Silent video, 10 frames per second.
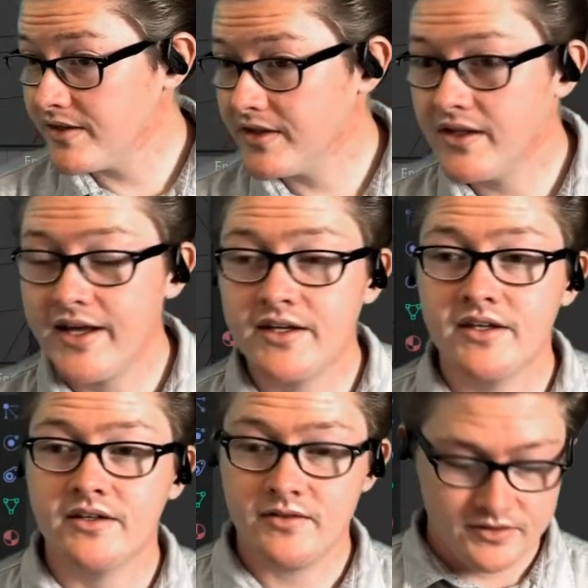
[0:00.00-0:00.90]
unlike
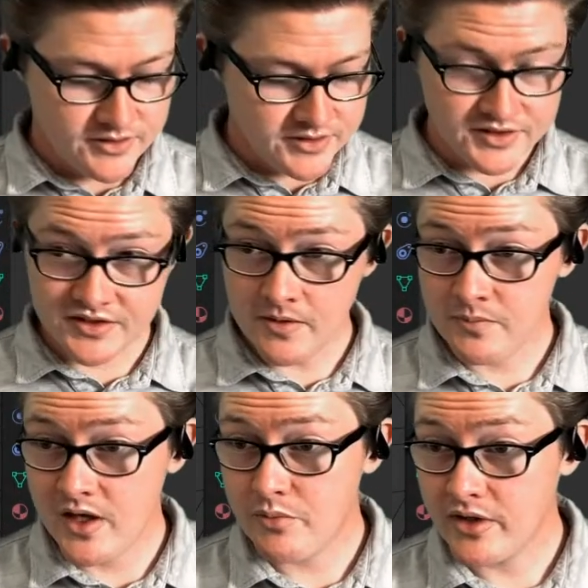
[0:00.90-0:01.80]
some
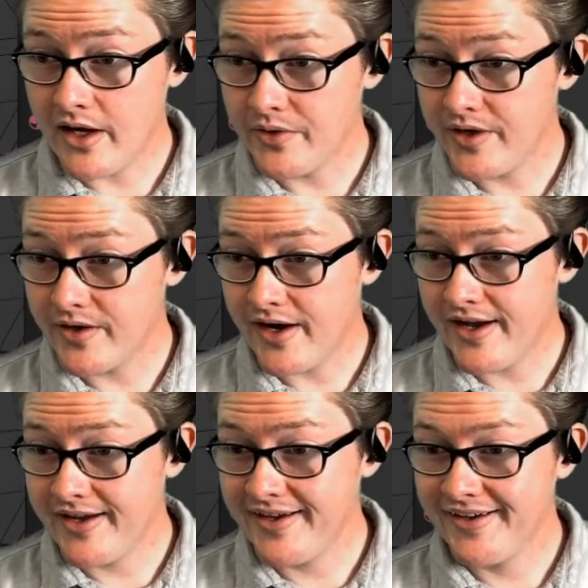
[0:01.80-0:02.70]
people out there,
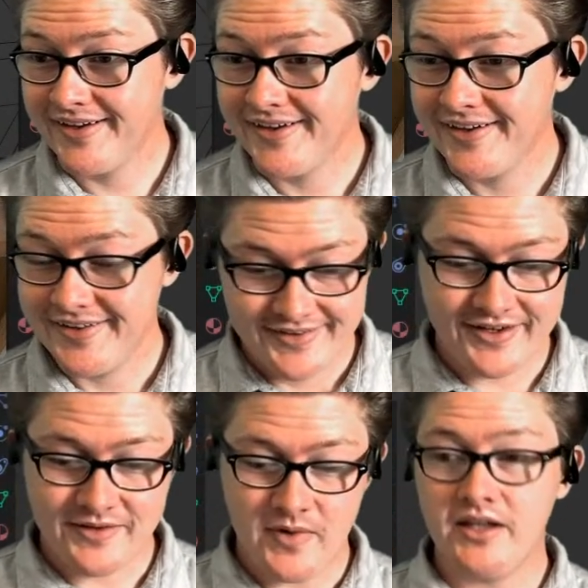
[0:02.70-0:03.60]
I
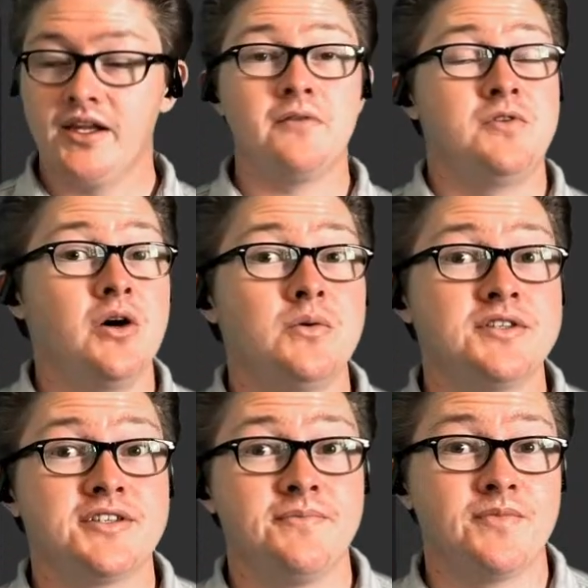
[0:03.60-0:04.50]
love
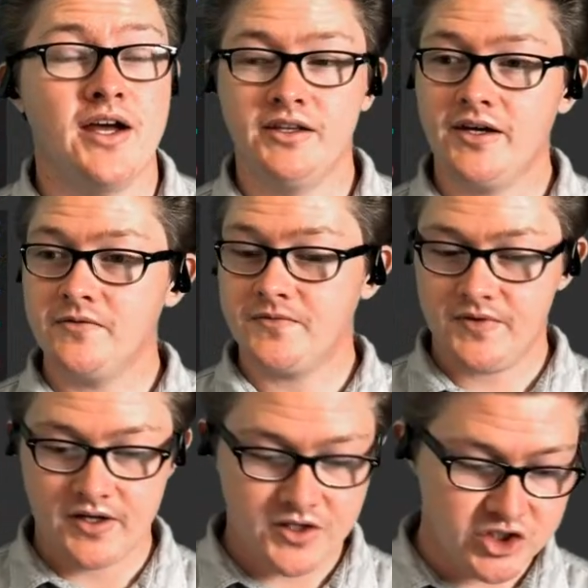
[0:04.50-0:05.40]
nodes. I love
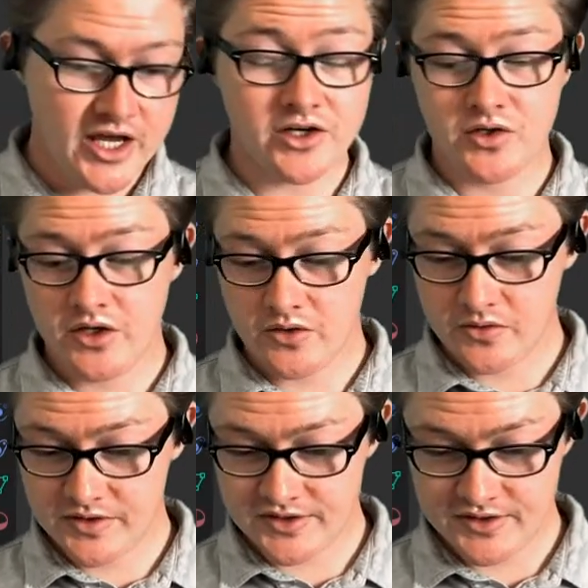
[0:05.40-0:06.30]
shader
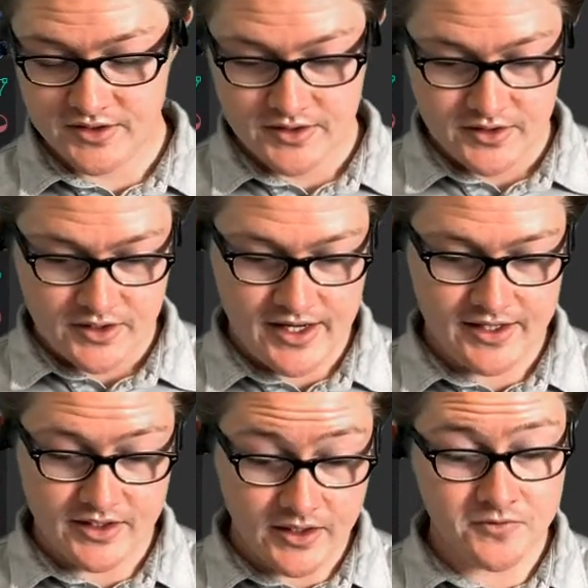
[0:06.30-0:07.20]
nodes, and I
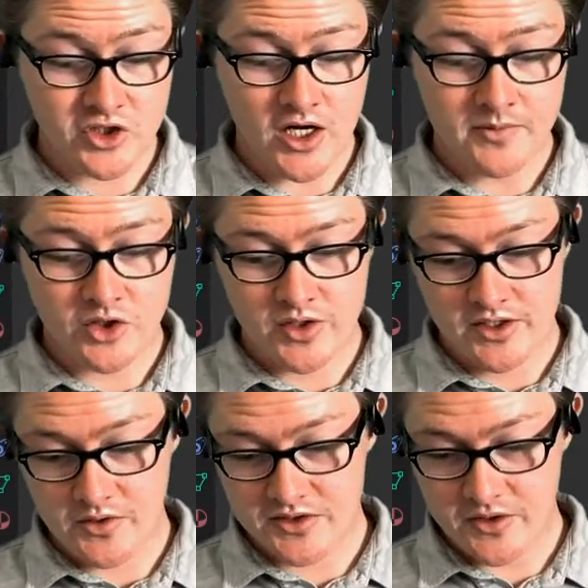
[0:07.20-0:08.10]
love geometry
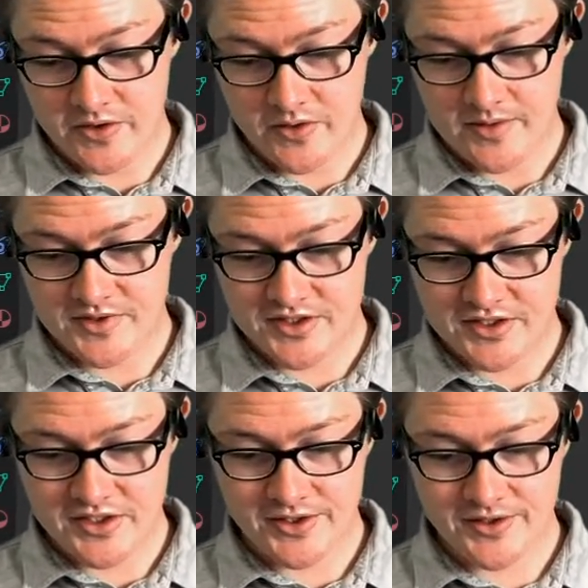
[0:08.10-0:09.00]
nodes. Although I'm
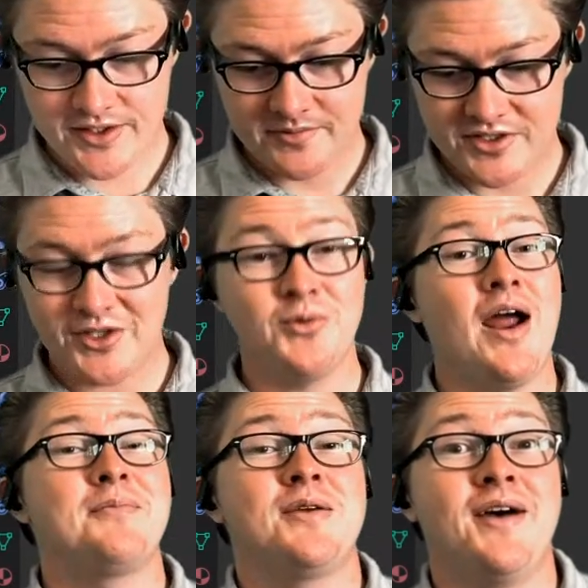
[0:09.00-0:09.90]
still
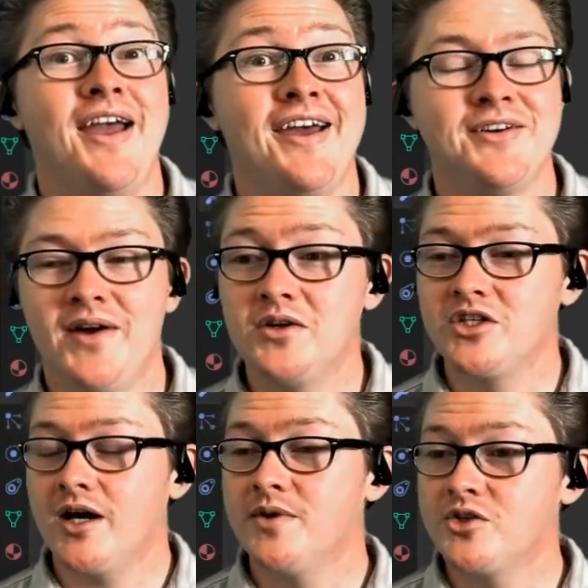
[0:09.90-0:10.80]
wrapping my head around
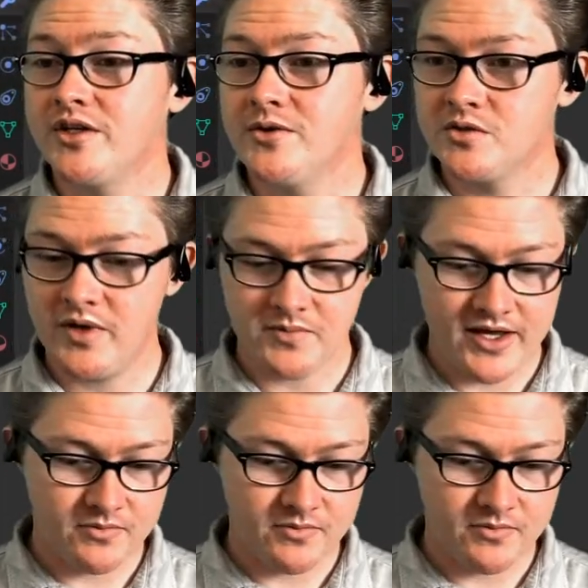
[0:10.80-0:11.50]
geometry nodes. But my